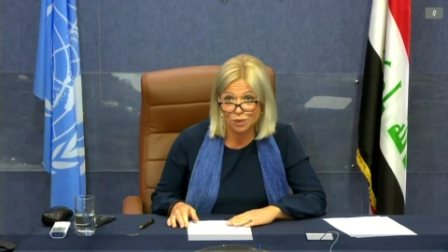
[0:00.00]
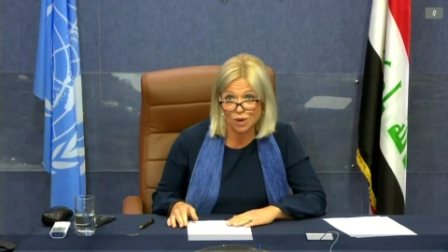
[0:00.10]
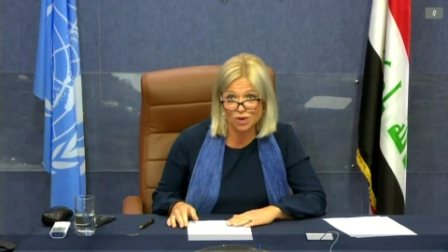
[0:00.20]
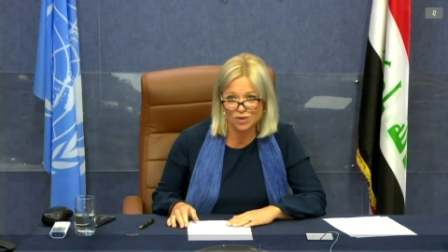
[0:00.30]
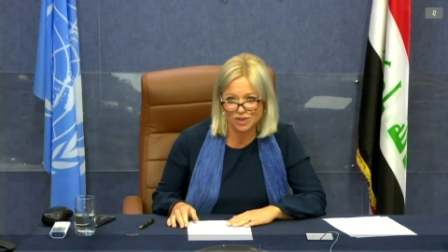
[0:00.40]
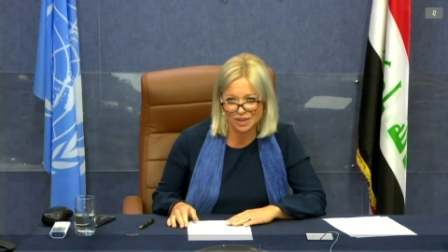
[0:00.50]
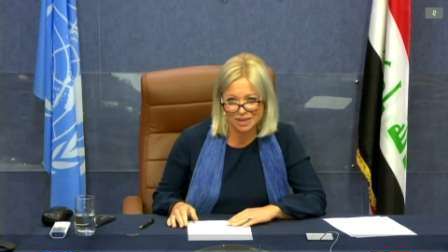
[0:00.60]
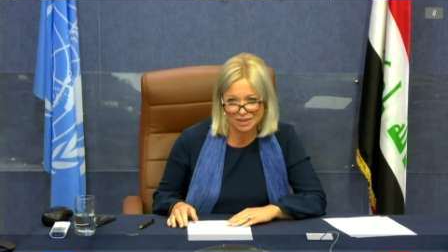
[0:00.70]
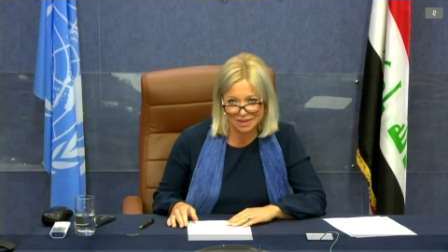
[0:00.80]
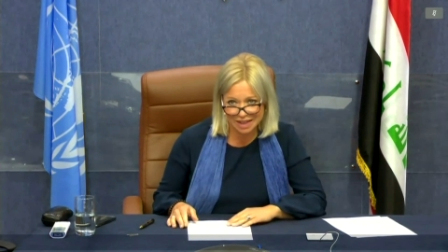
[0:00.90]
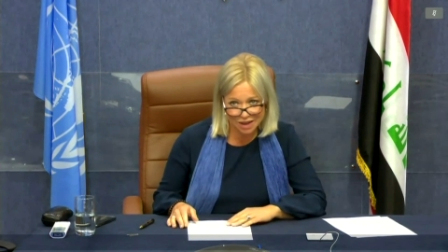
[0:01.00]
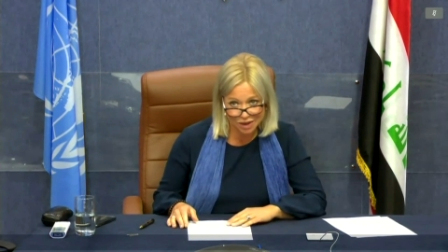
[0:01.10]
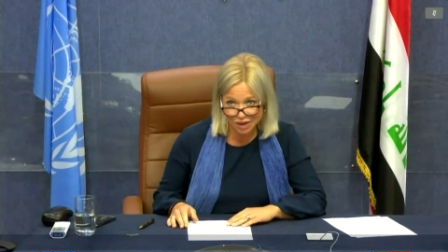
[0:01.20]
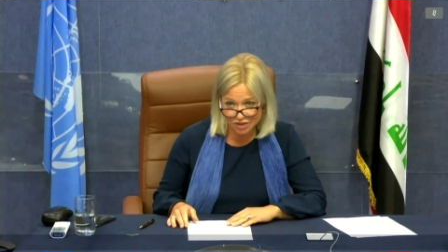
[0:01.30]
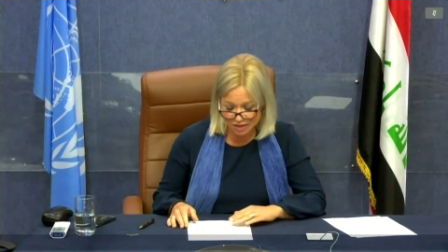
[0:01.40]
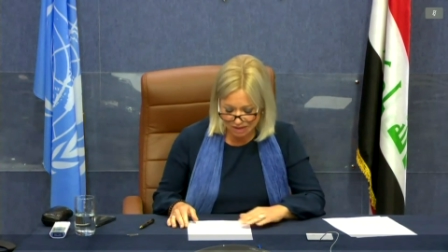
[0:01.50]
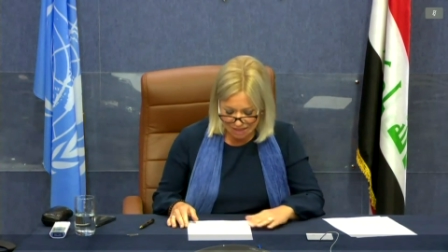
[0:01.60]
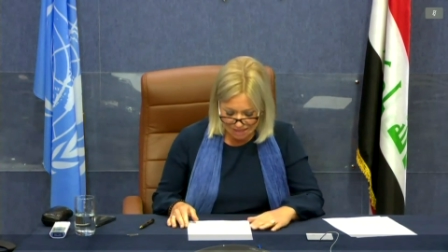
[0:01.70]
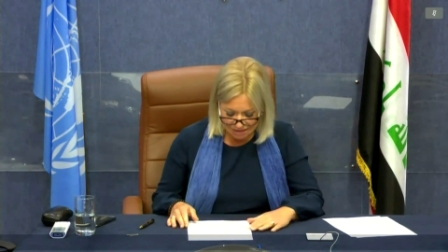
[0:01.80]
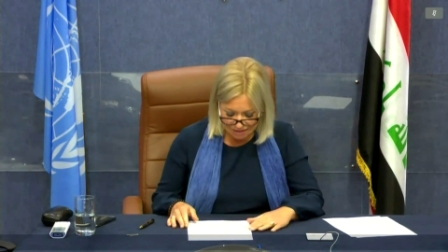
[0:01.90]
Moreover, they are larger
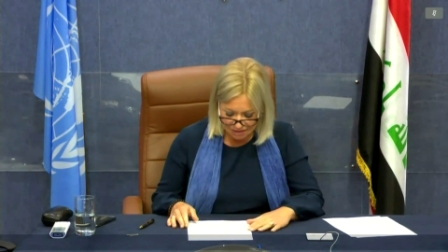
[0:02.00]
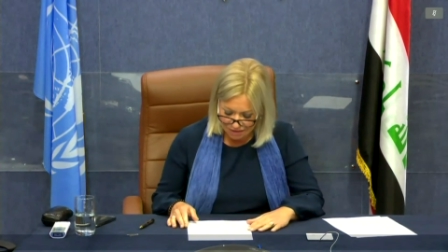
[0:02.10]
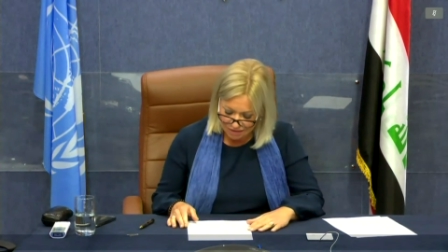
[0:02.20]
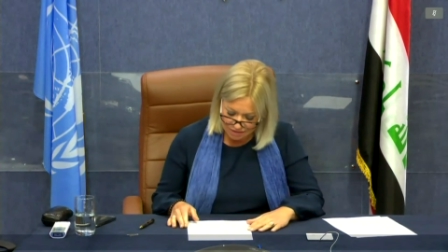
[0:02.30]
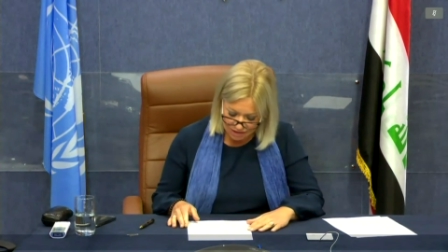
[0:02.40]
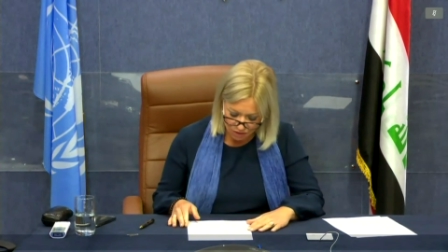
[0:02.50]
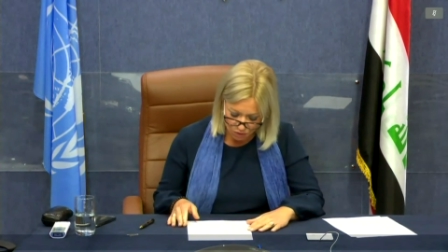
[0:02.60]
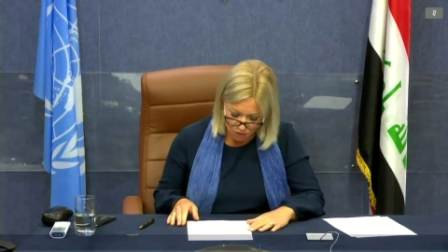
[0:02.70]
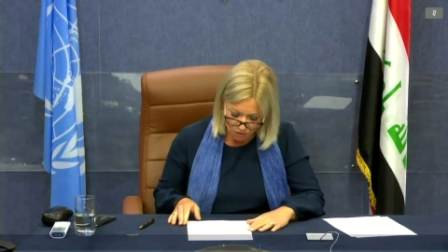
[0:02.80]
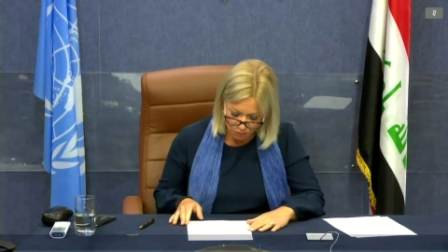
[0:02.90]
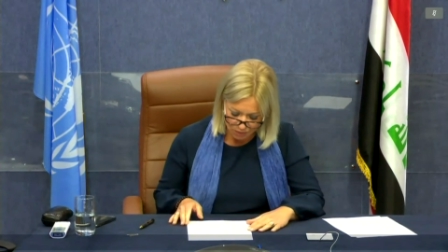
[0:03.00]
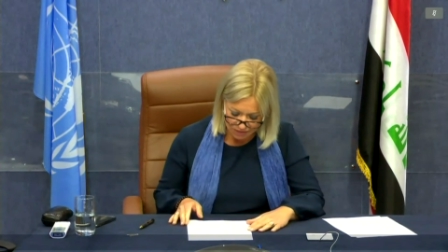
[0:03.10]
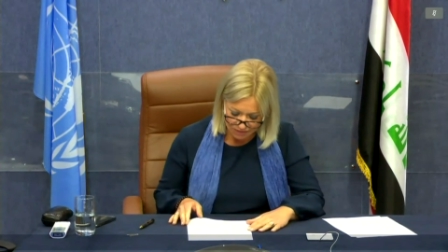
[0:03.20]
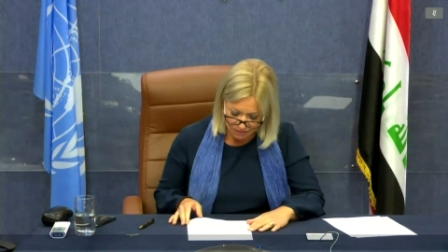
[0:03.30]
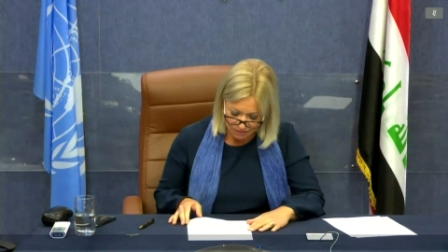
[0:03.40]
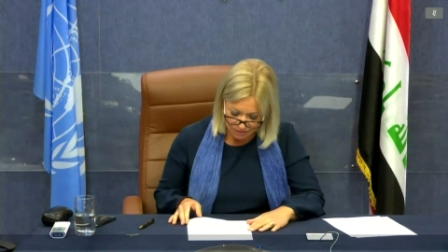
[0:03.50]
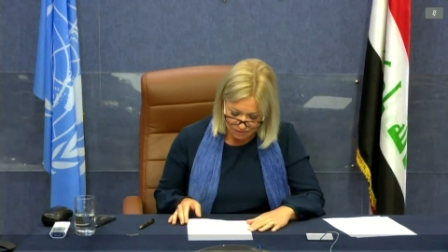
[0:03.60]
than any single government.